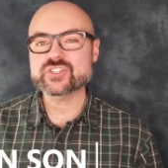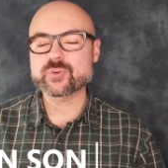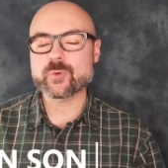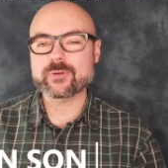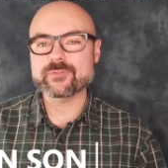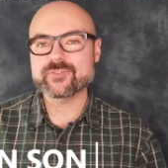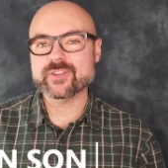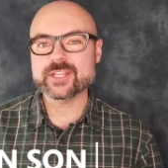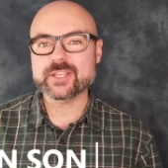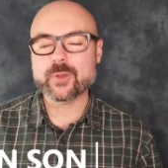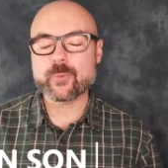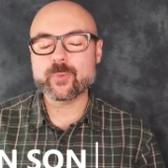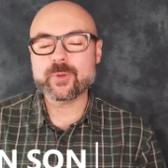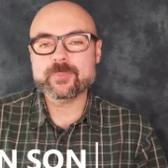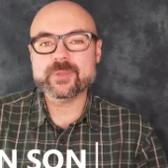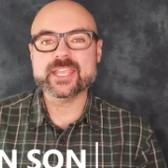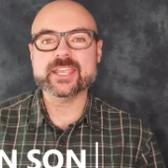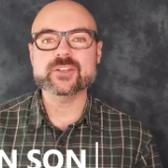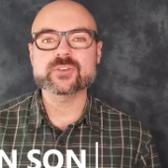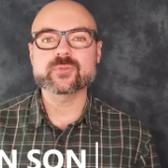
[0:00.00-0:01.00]
this short video
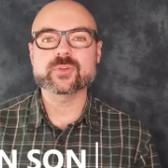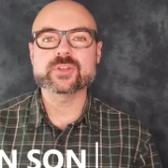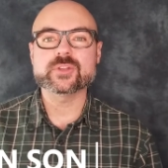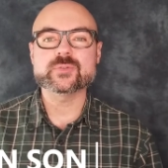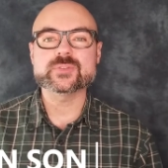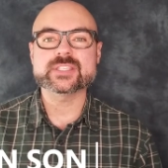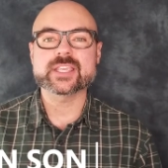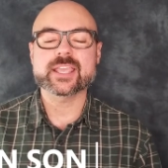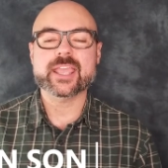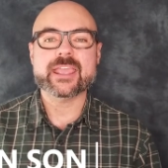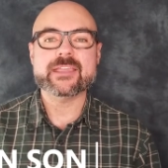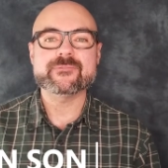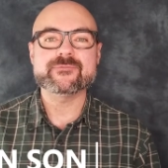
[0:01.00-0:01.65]
we'll be introducing